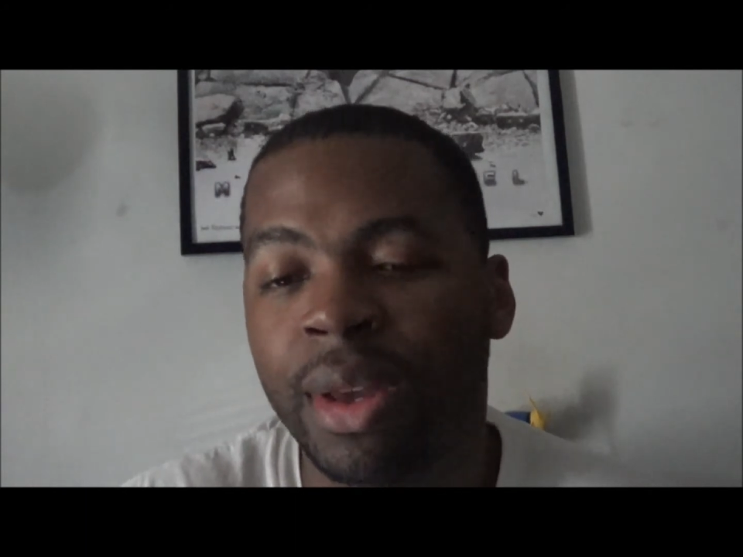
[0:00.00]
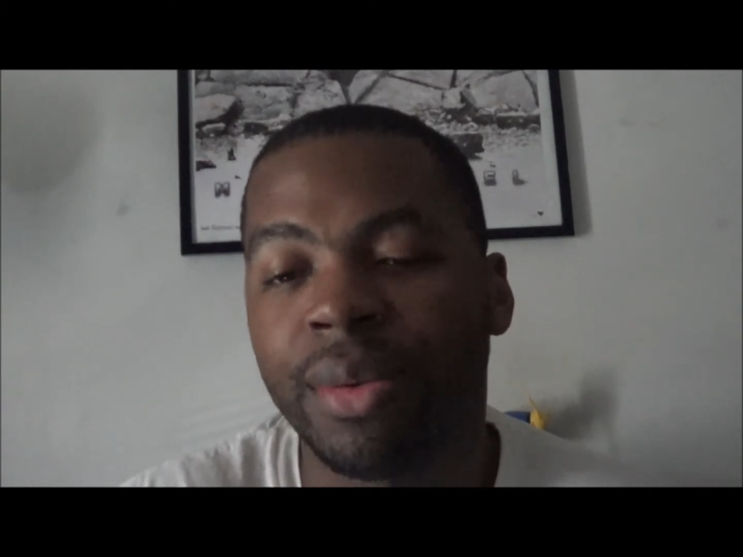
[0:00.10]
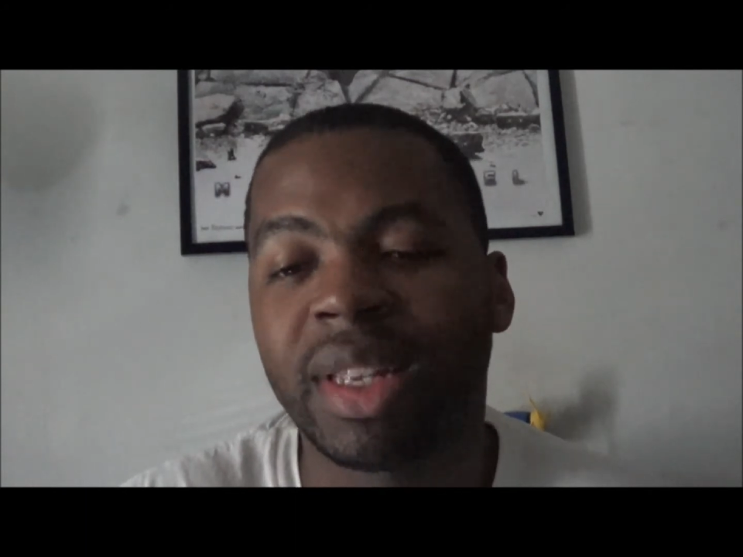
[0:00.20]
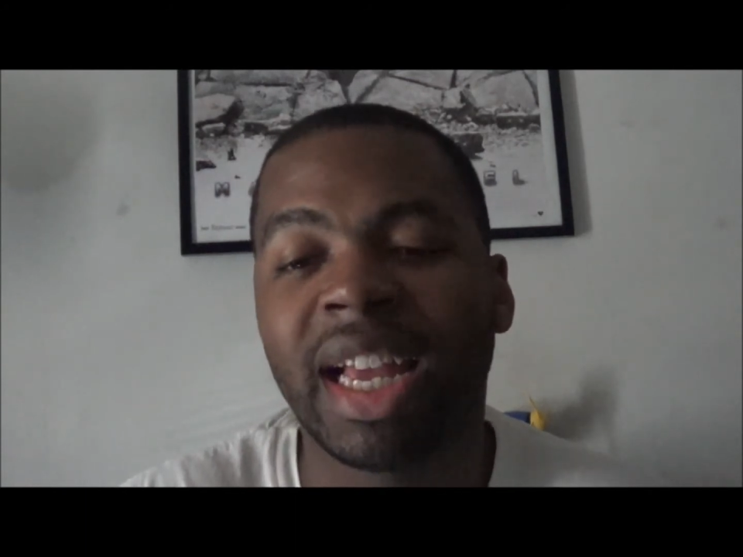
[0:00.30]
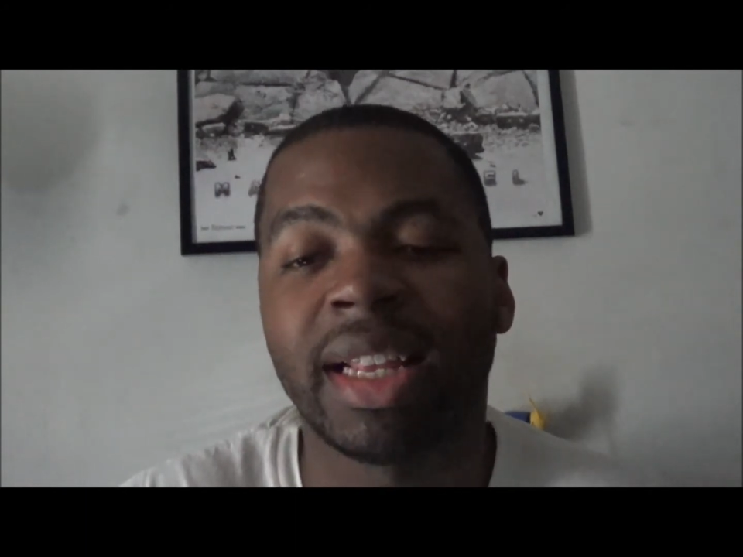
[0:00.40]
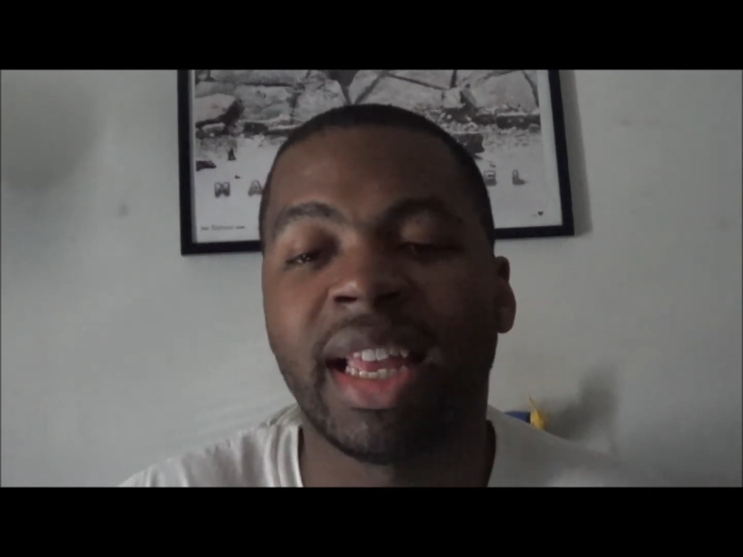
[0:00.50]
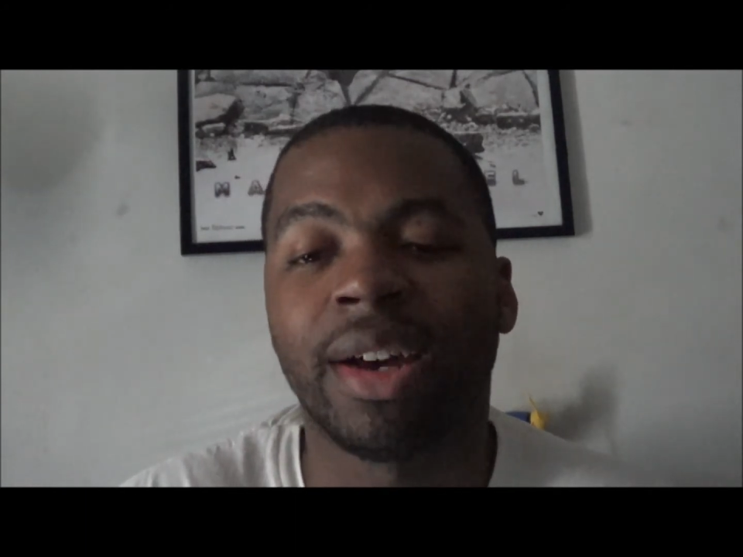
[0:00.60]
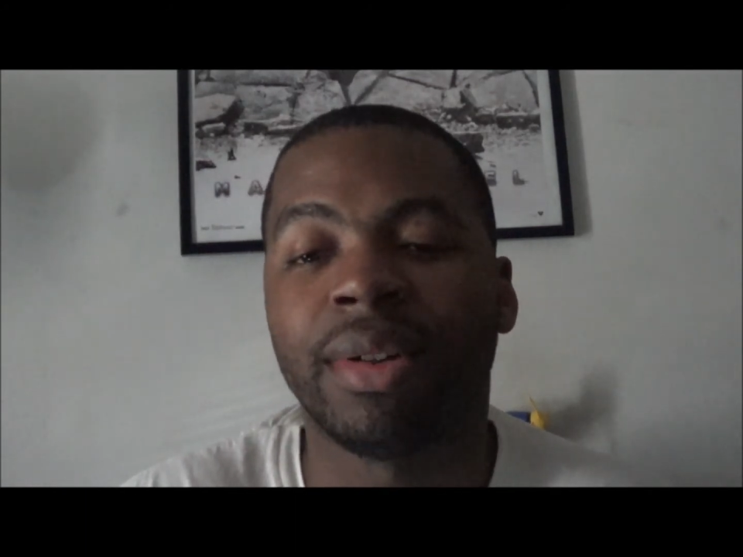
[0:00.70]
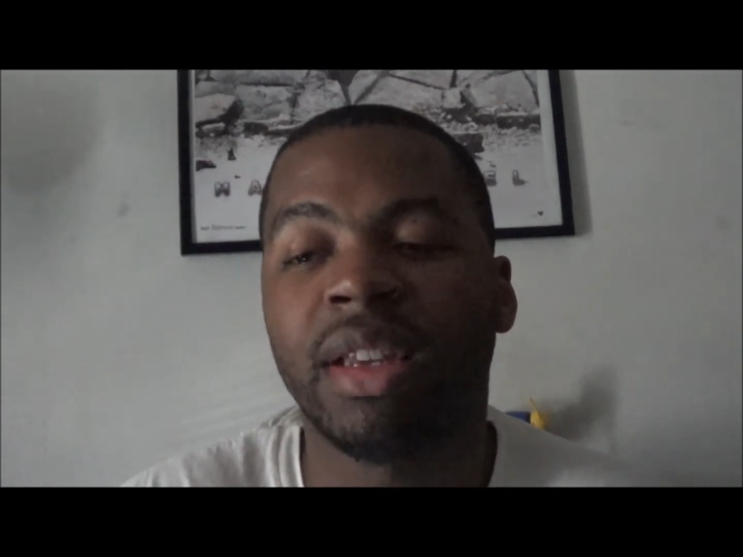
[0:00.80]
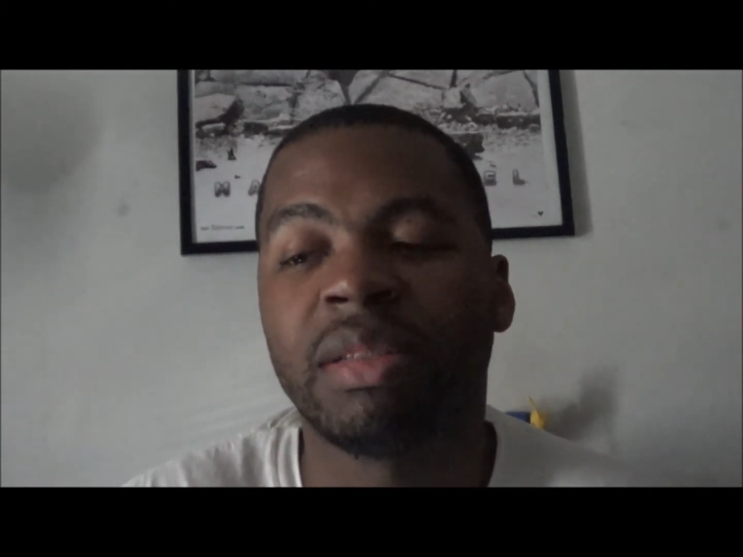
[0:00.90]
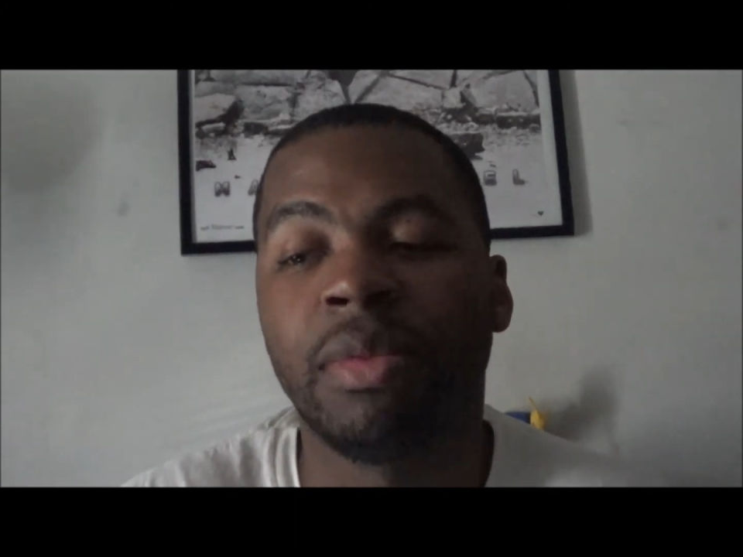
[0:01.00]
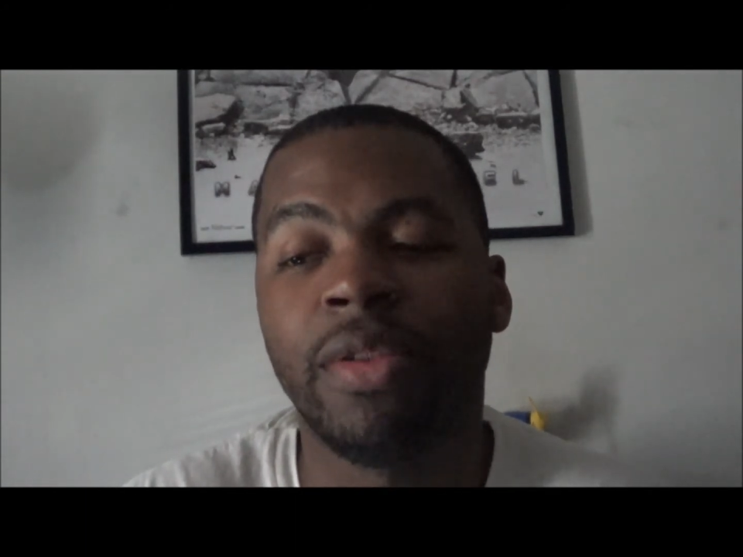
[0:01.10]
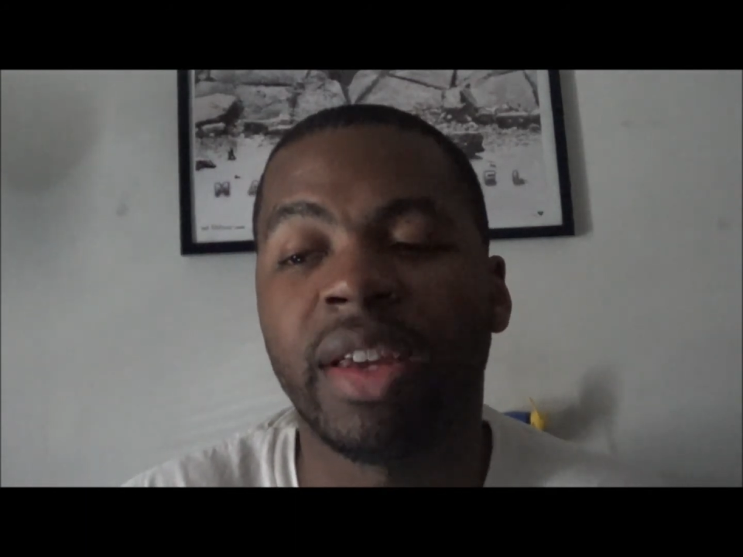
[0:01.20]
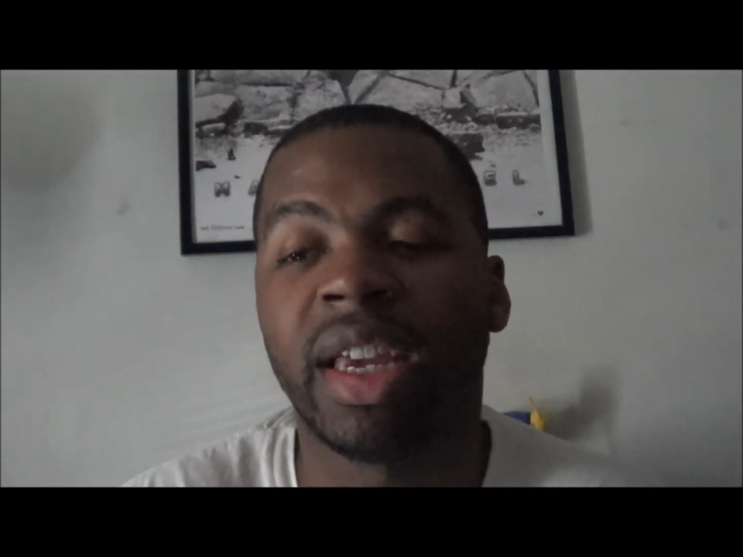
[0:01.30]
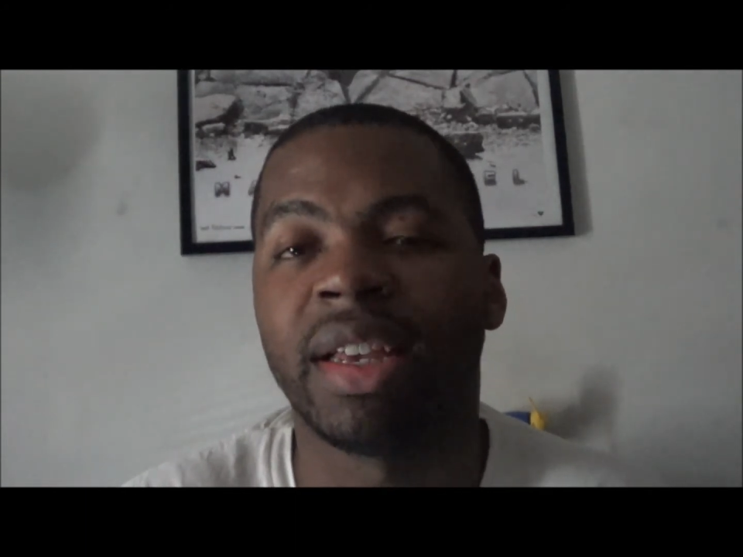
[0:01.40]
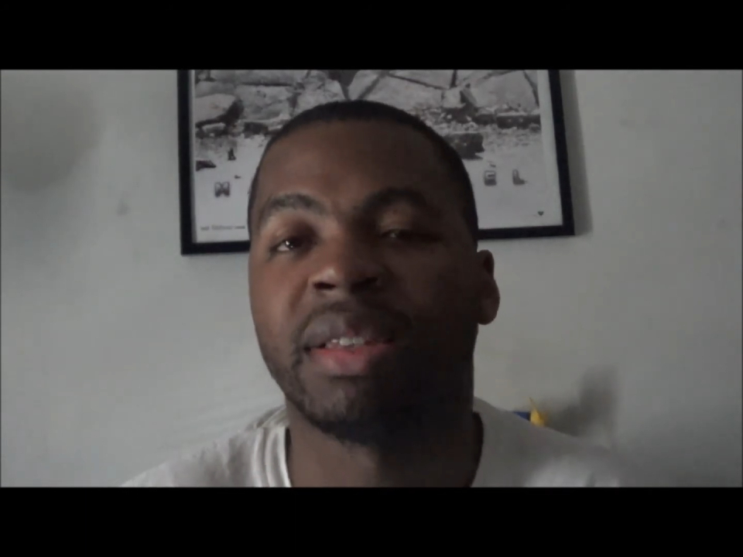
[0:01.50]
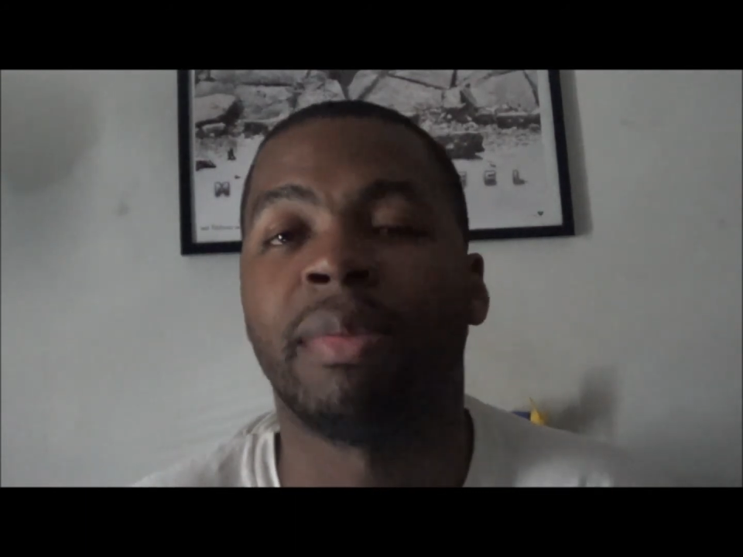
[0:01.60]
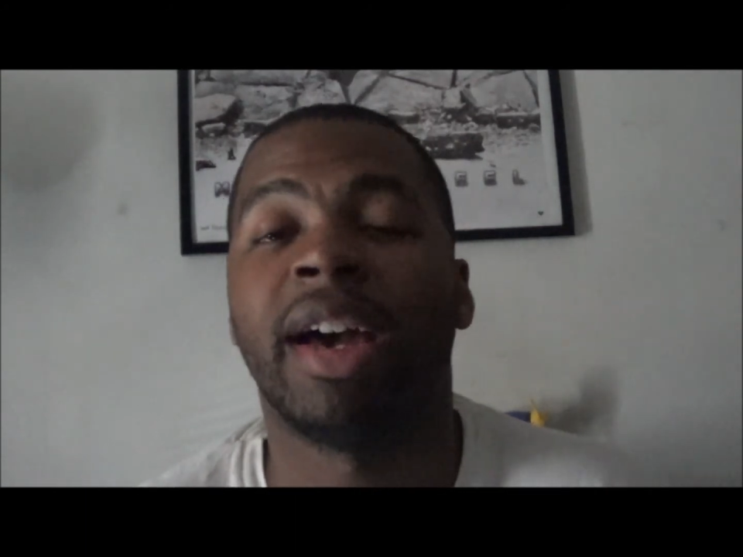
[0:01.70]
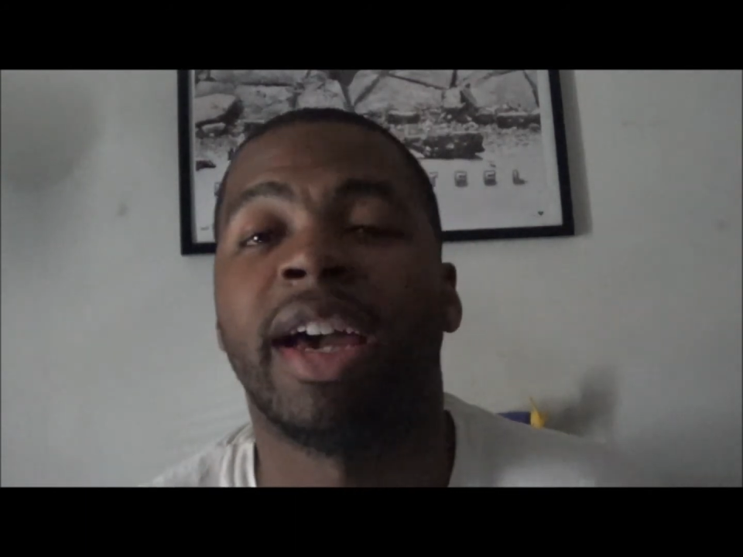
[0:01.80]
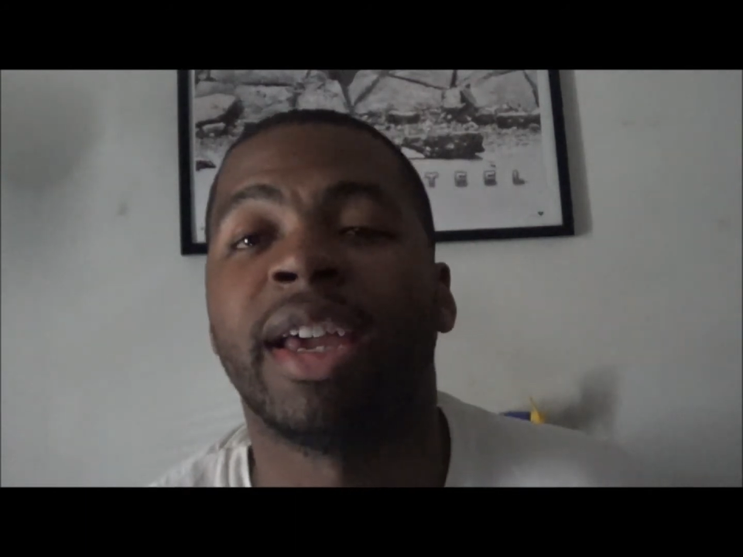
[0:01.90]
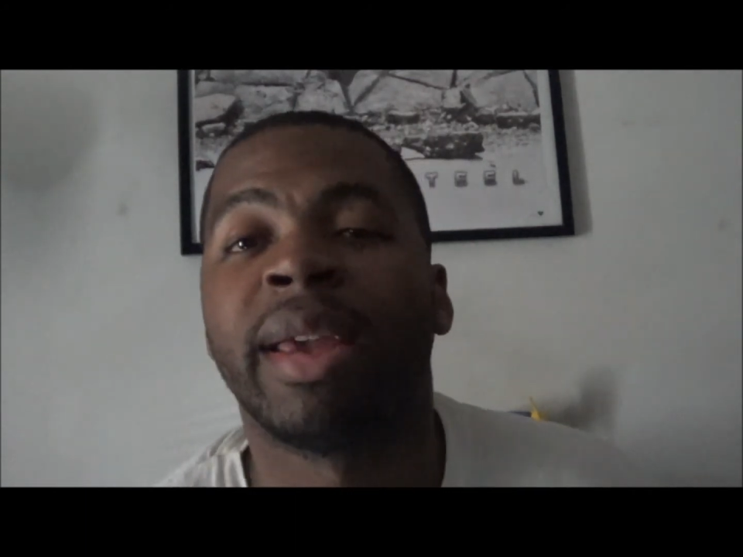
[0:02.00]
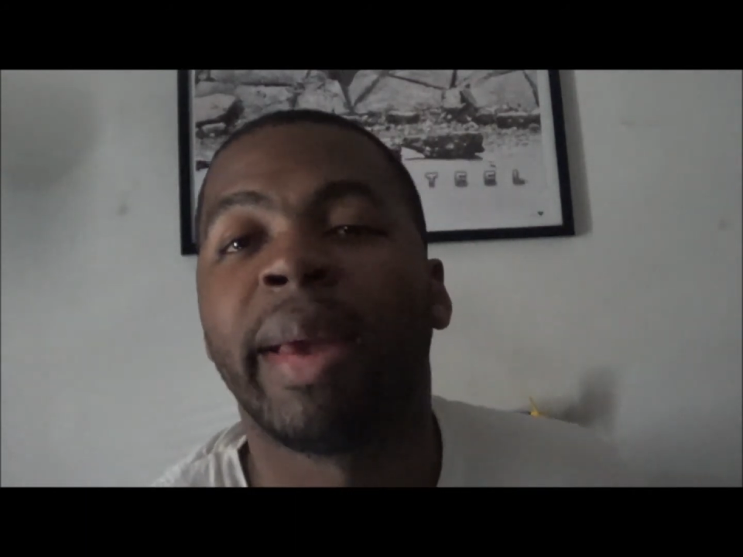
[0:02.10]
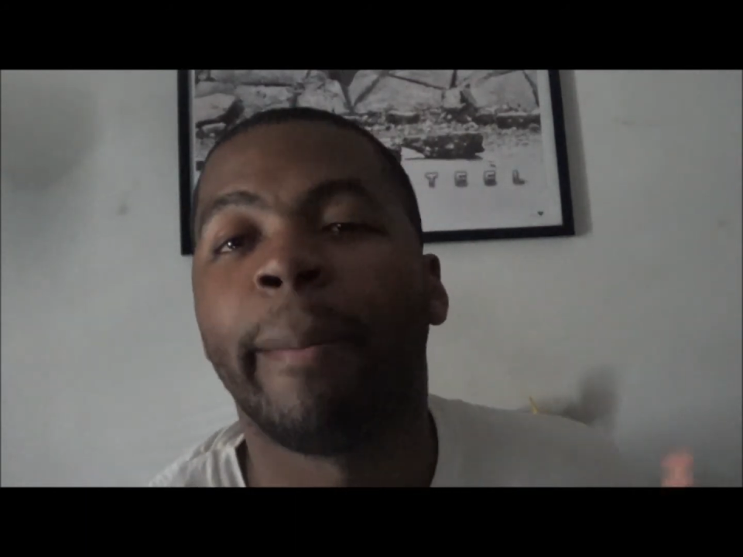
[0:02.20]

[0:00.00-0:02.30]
without a doubt, this movie gets my